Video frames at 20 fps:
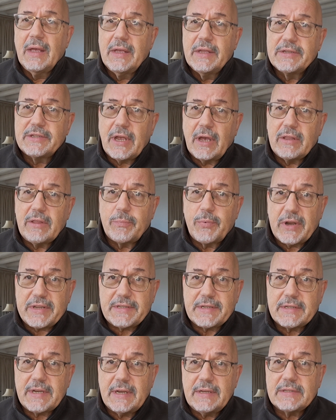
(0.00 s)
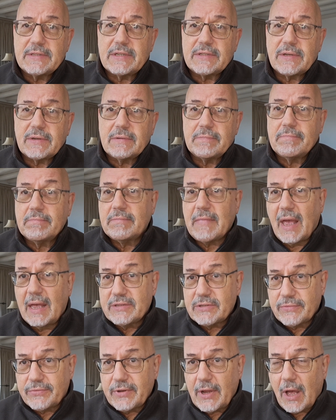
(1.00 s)
So the present tense,
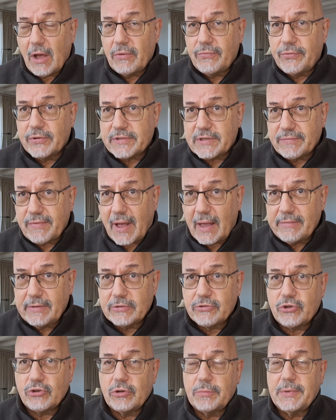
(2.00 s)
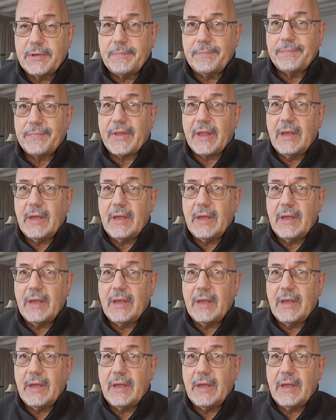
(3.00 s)
as of now, for survival German,